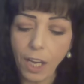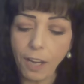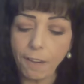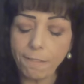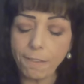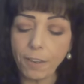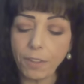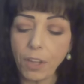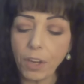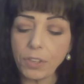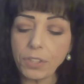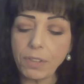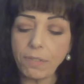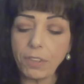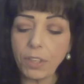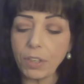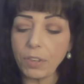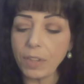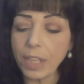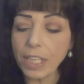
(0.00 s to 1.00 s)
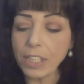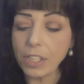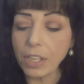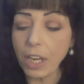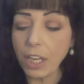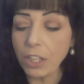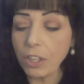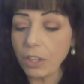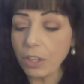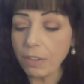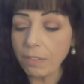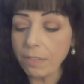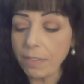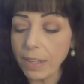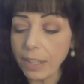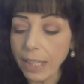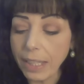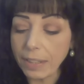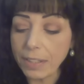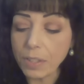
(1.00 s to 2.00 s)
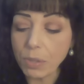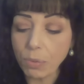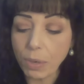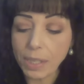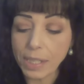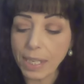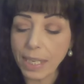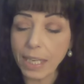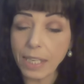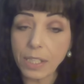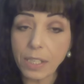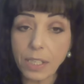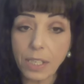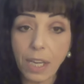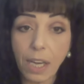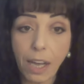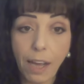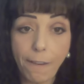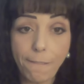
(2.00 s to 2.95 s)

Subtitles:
for those of you that you don't feel like this resonates